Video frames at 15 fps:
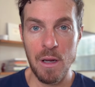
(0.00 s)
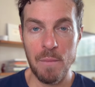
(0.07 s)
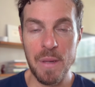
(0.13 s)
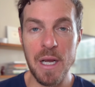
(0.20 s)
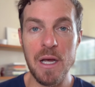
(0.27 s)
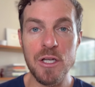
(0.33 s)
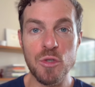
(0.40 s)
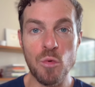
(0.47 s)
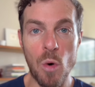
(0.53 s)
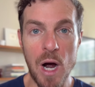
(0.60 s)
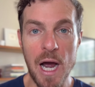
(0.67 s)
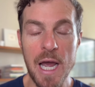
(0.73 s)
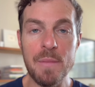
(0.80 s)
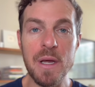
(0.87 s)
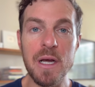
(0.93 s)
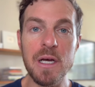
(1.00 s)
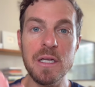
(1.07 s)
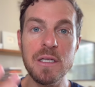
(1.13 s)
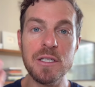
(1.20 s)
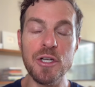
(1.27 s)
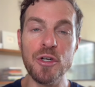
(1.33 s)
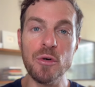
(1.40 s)
Because why?
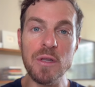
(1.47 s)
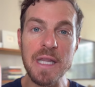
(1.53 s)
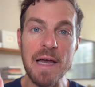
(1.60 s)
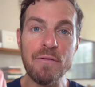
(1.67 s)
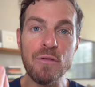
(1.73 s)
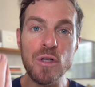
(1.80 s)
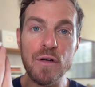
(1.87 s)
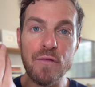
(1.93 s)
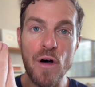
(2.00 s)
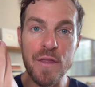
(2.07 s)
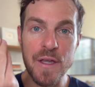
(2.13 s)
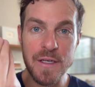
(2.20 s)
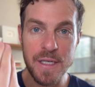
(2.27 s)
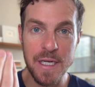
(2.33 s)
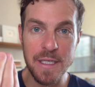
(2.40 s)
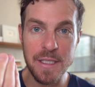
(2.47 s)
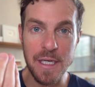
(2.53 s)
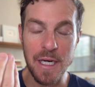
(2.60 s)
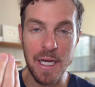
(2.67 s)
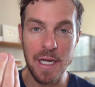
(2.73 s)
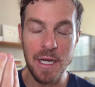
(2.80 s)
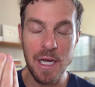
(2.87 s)
Because your level of
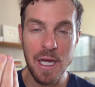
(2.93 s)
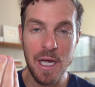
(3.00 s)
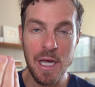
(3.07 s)
authenticity